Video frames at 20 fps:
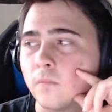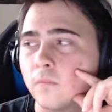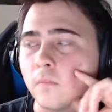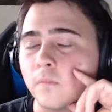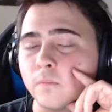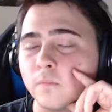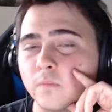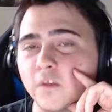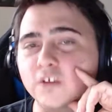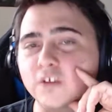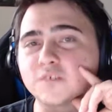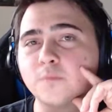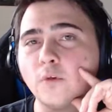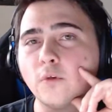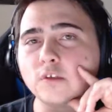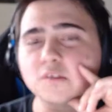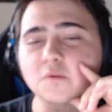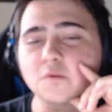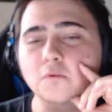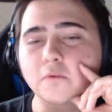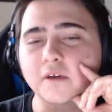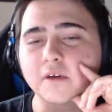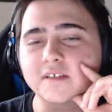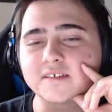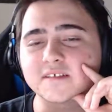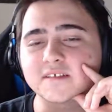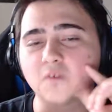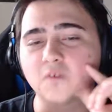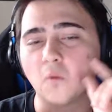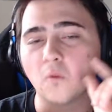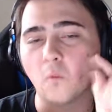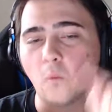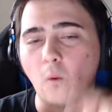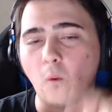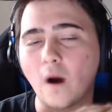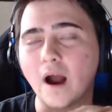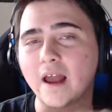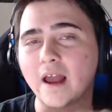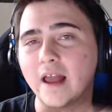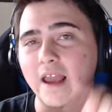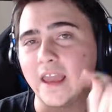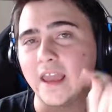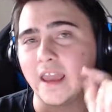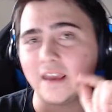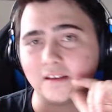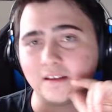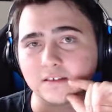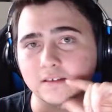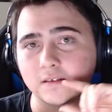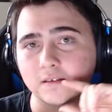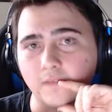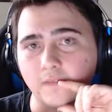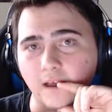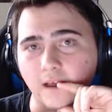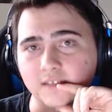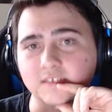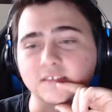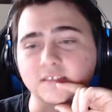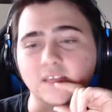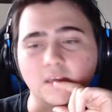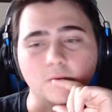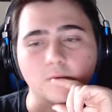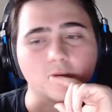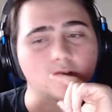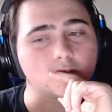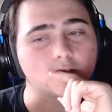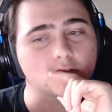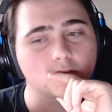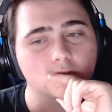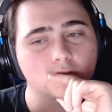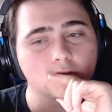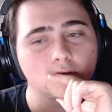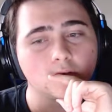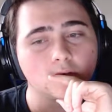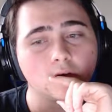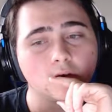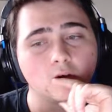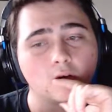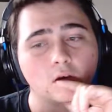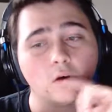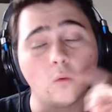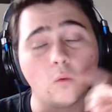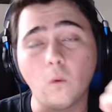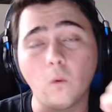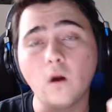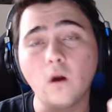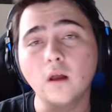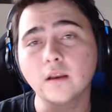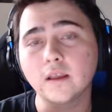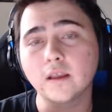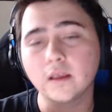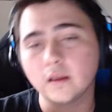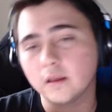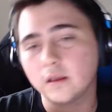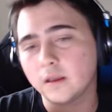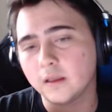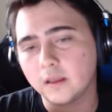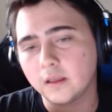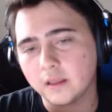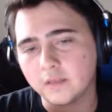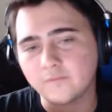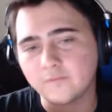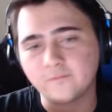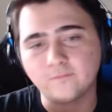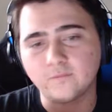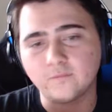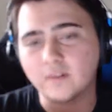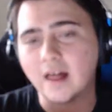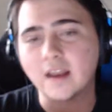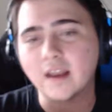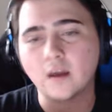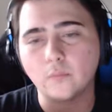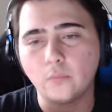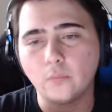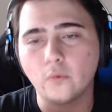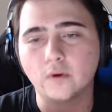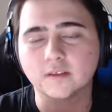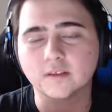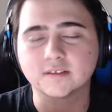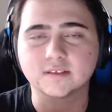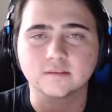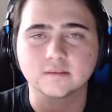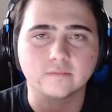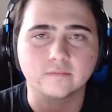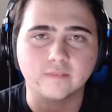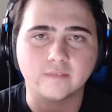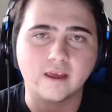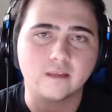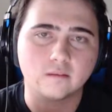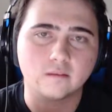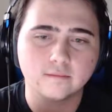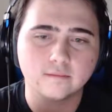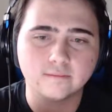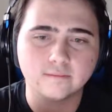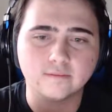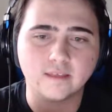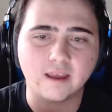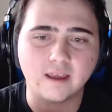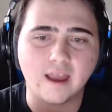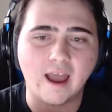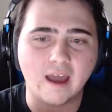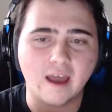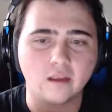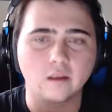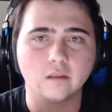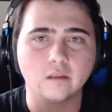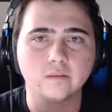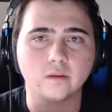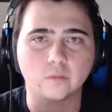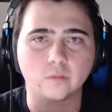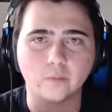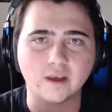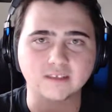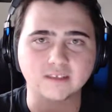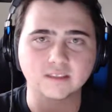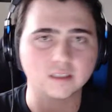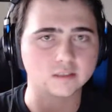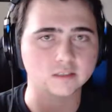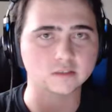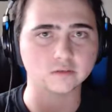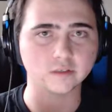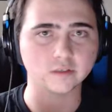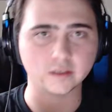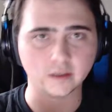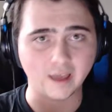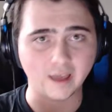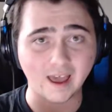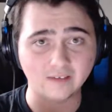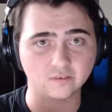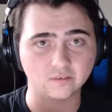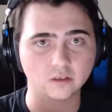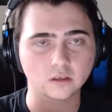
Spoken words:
there's multiple reasons why I hate that statement. One, it flat out points that they had their best history ever,